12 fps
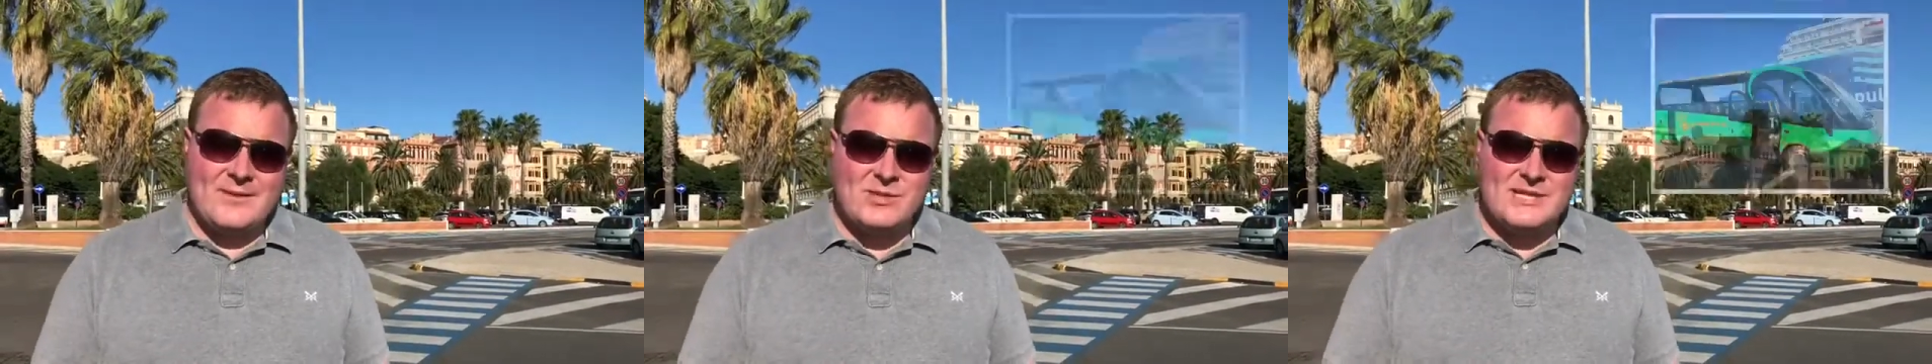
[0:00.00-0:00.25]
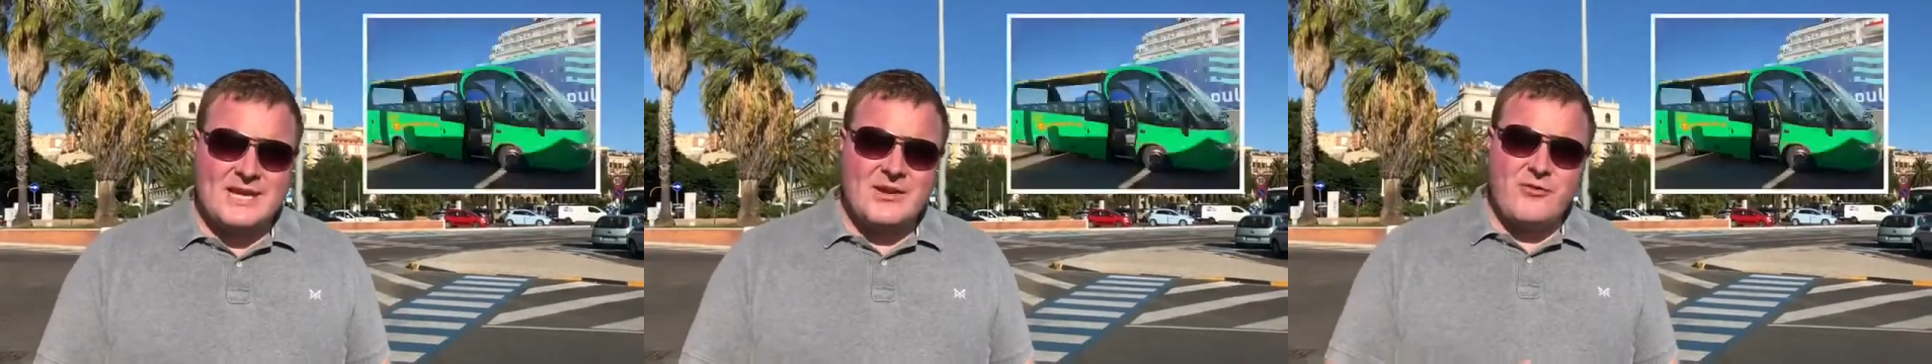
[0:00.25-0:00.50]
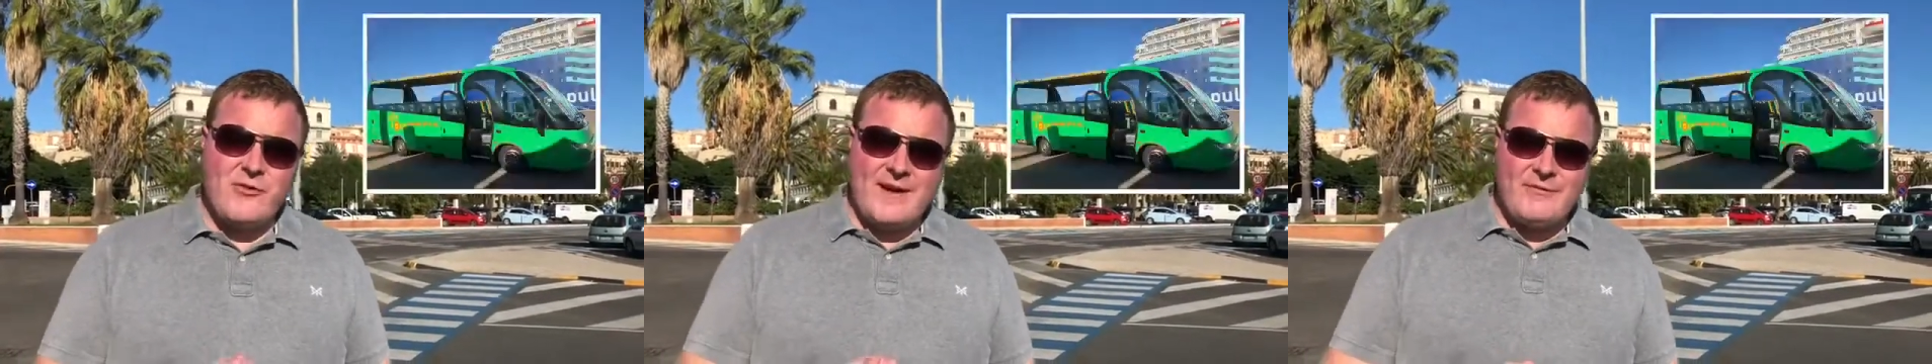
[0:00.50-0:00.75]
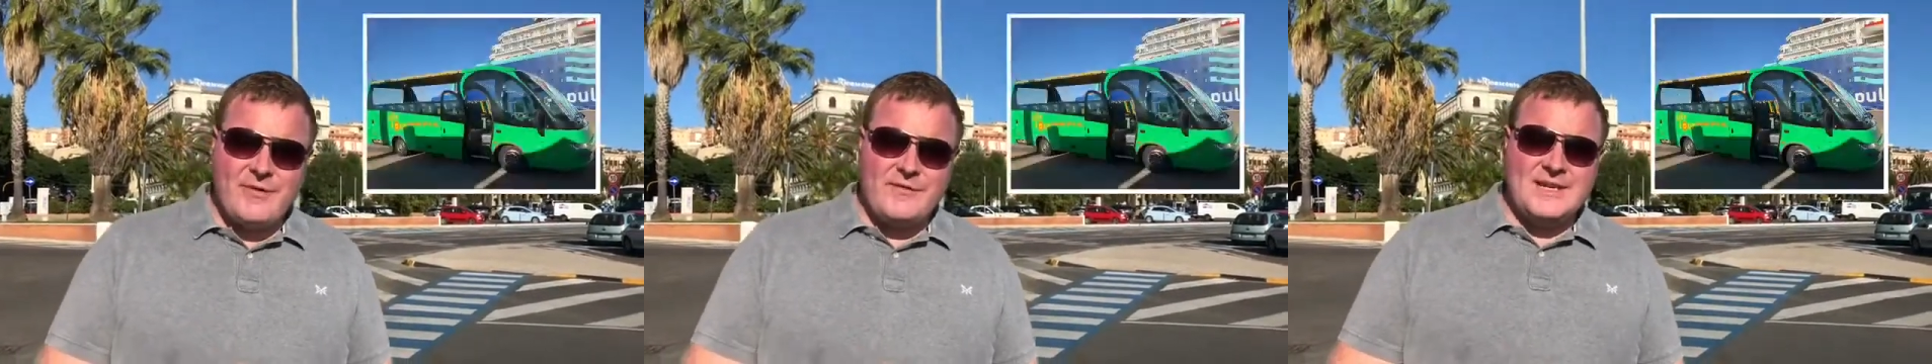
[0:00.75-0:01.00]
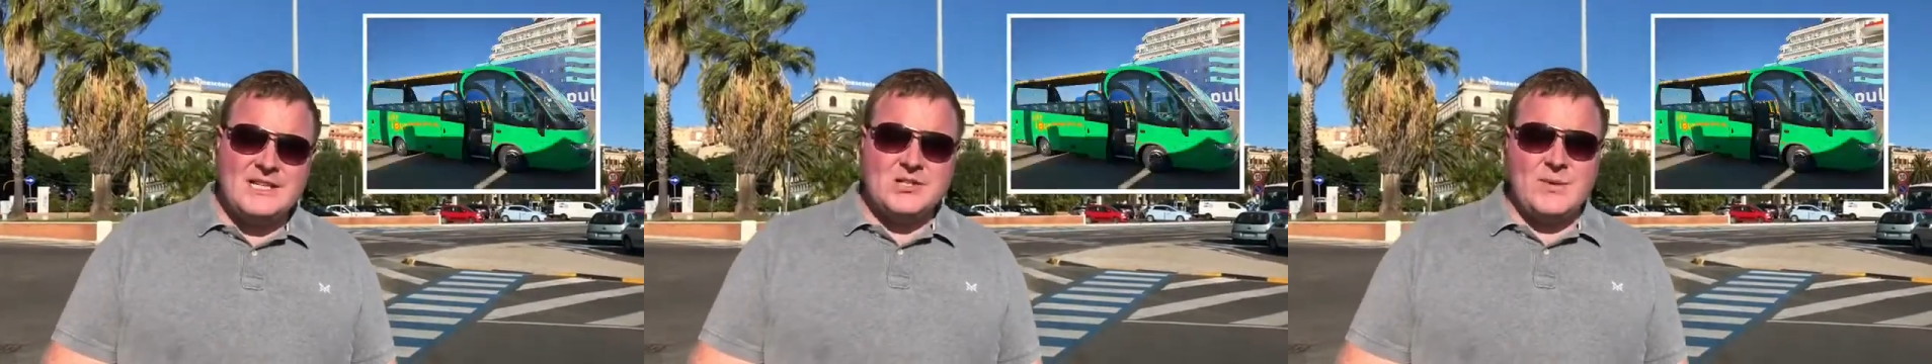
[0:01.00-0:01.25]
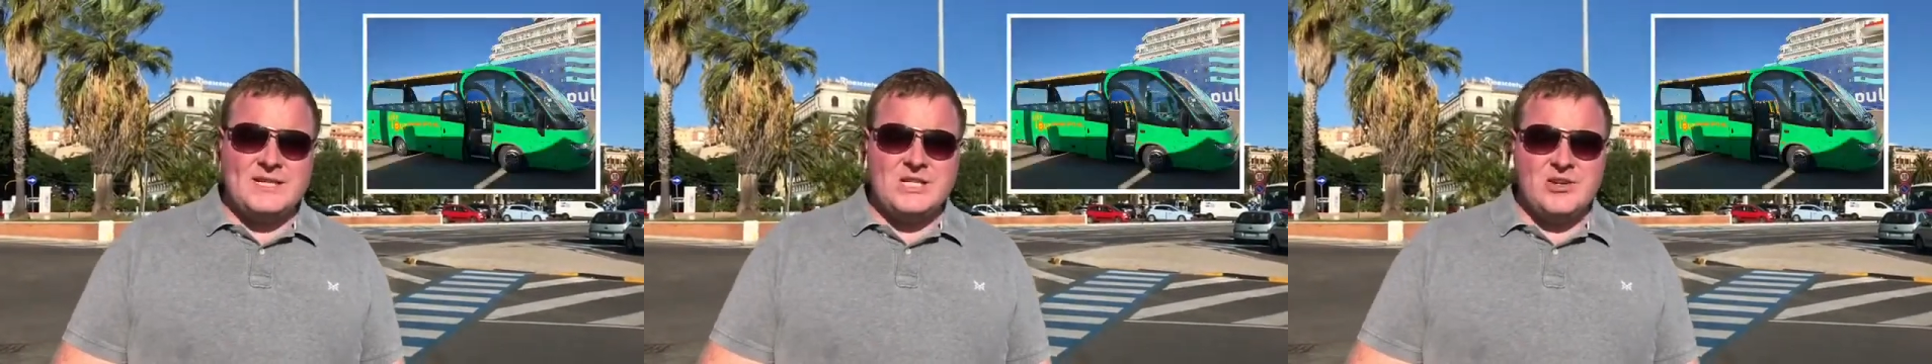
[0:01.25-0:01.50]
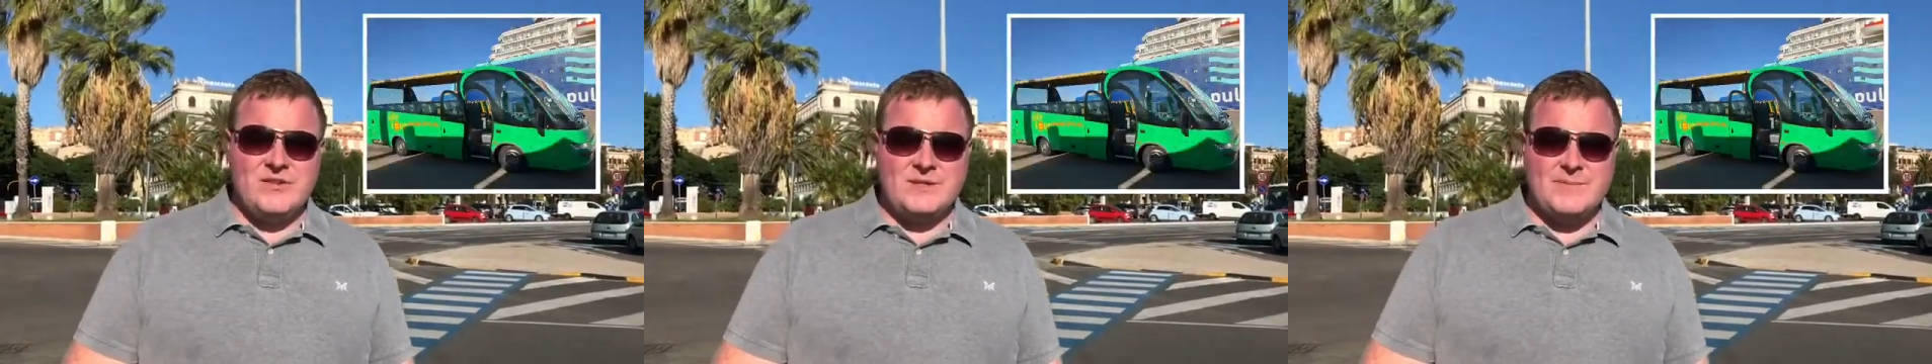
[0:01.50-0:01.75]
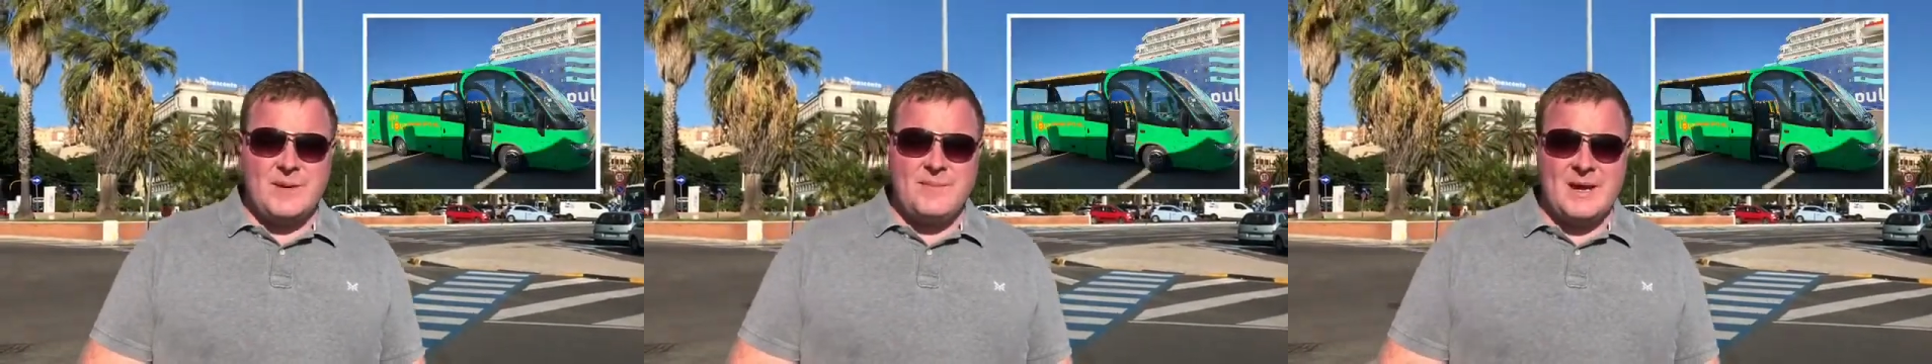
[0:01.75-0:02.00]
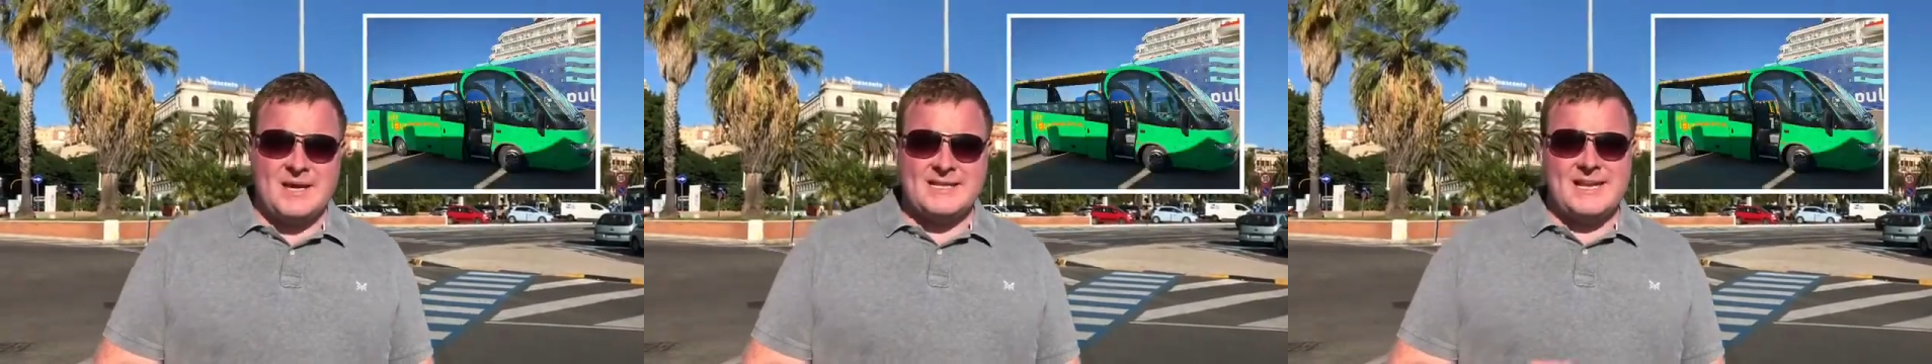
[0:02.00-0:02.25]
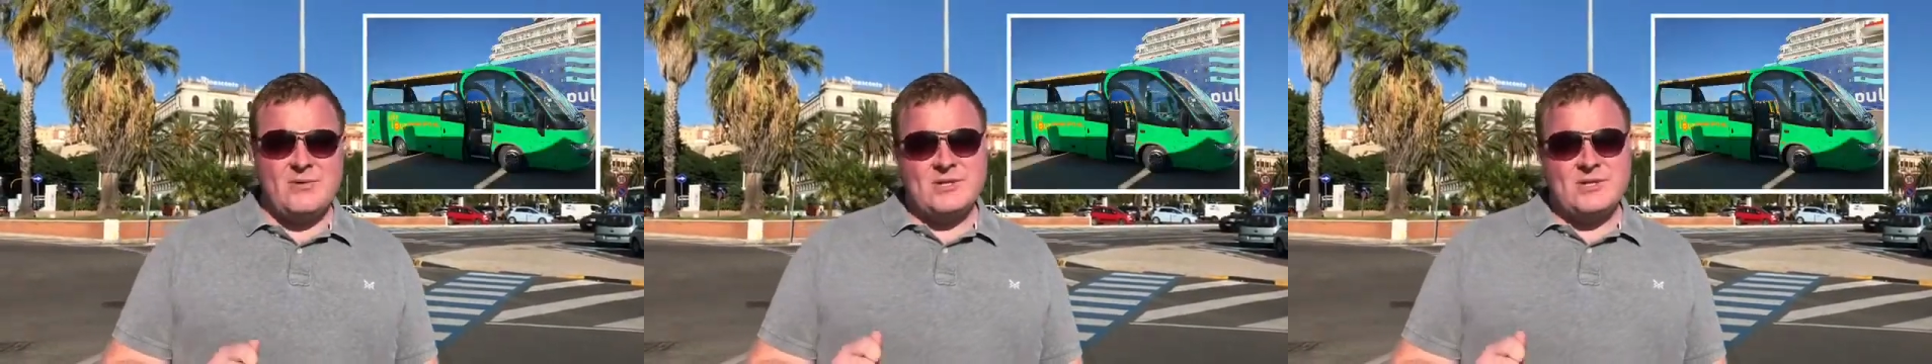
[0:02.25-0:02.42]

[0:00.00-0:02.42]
That will take you for around 15 to 20 euros per person.